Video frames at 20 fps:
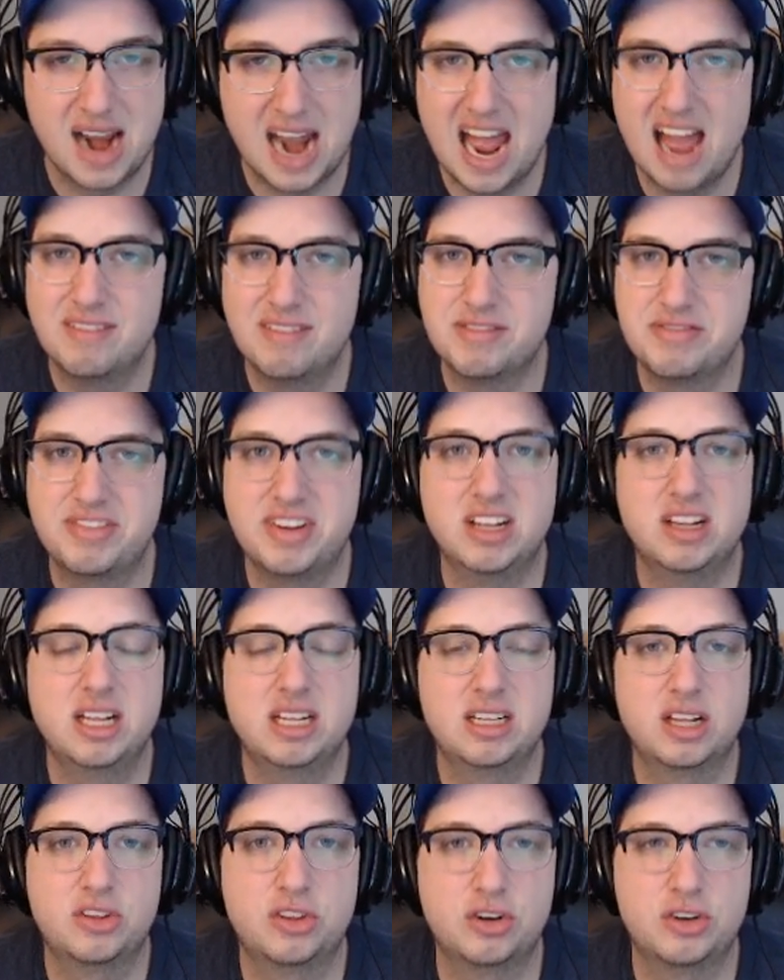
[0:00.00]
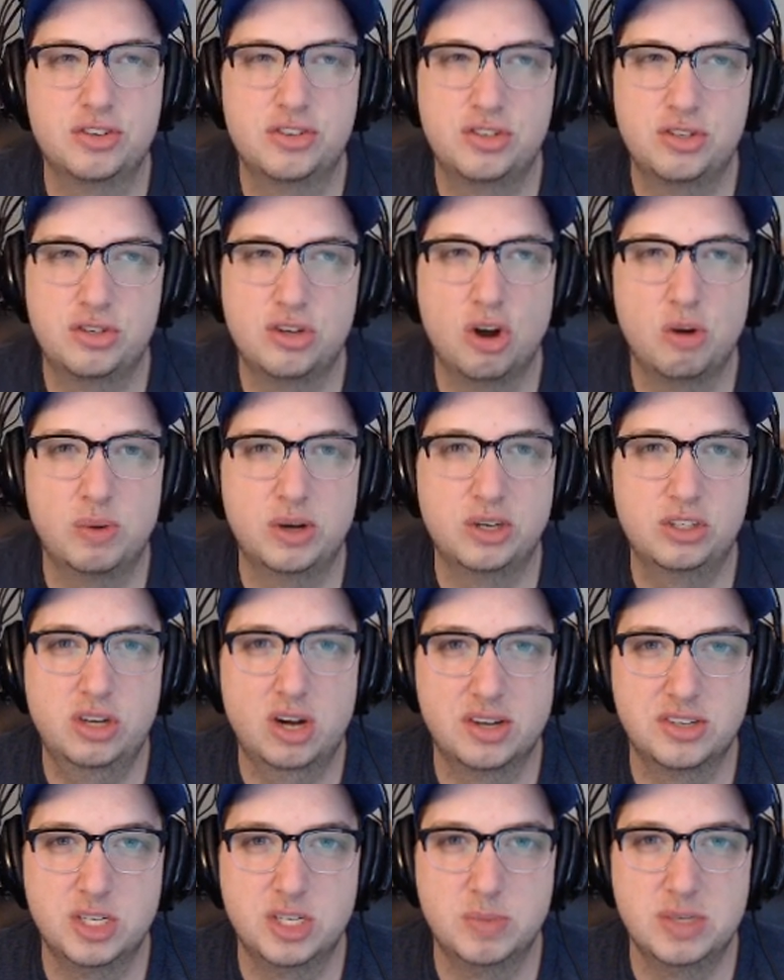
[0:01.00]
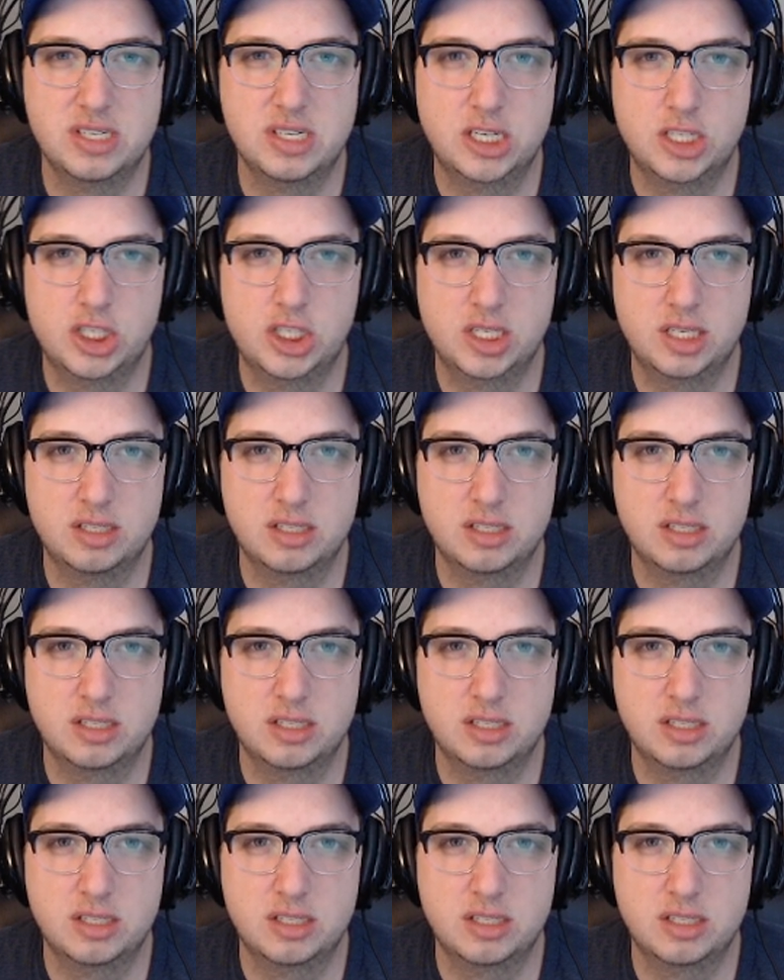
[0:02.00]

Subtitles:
I have a feeling that there's so much customization